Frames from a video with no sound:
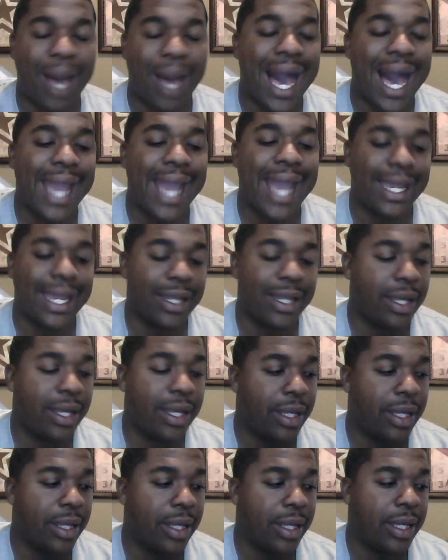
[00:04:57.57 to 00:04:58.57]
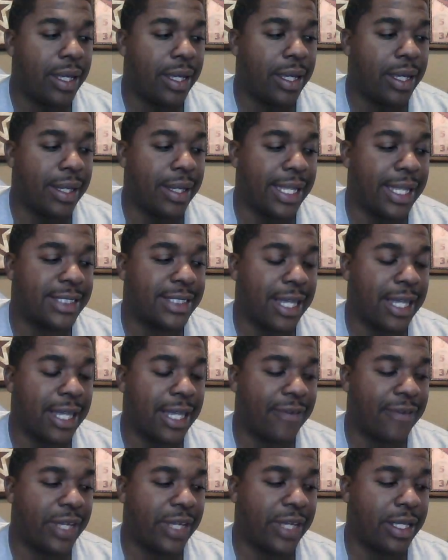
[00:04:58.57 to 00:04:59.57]
pineness
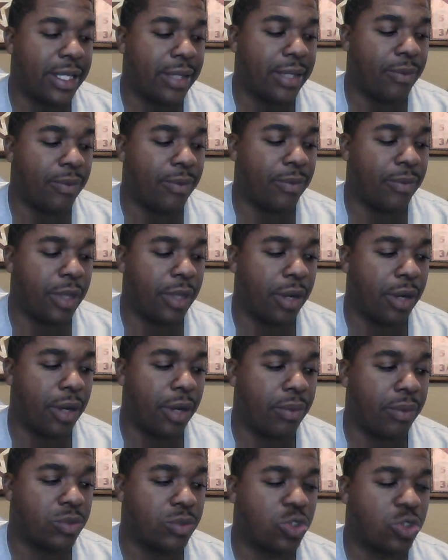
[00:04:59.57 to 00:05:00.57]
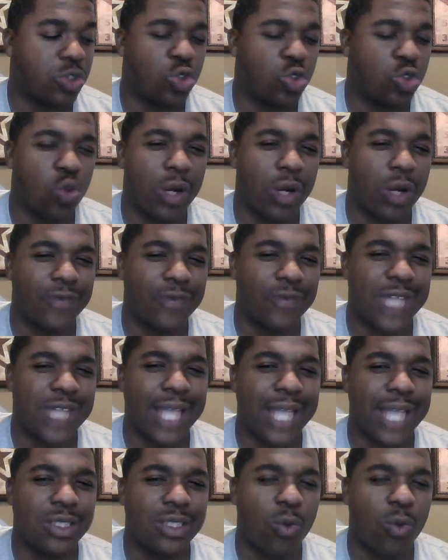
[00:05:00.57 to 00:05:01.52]
of it you know, sort of takes